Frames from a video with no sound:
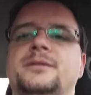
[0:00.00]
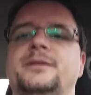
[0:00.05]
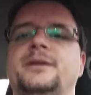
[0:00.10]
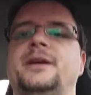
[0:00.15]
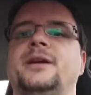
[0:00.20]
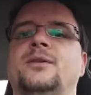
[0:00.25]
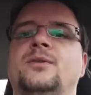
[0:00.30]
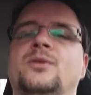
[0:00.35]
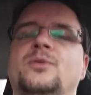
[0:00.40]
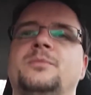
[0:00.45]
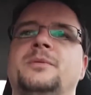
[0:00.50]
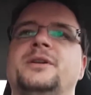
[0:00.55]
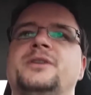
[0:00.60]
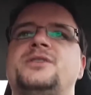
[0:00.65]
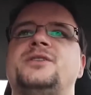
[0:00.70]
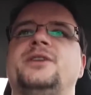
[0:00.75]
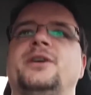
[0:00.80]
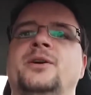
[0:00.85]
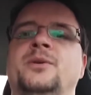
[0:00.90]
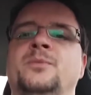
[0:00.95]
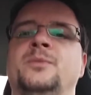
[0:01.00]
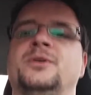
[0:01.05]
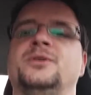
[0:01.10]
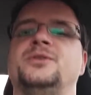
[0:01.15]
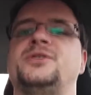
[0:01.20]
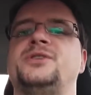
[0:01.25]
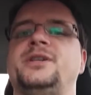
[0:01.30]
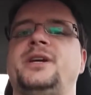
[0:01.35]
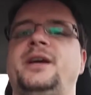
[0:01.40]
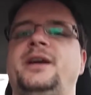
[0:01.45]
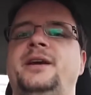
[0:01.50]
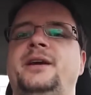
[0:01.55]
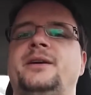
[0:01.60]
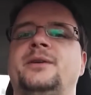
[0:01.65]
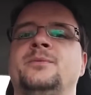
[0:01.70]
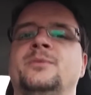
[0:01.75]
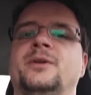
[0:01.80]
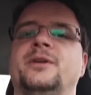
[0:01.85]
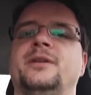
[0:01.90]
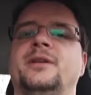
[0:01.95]
Get a little bit of steering wheel shake
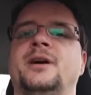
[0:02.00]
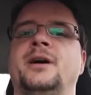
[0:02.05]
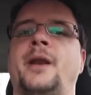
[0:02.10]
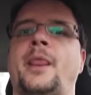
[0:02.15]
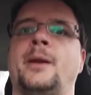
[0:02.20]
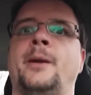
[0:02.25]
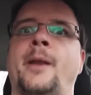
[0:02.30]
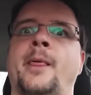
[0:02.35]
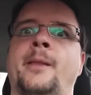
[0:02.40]
and whatnot.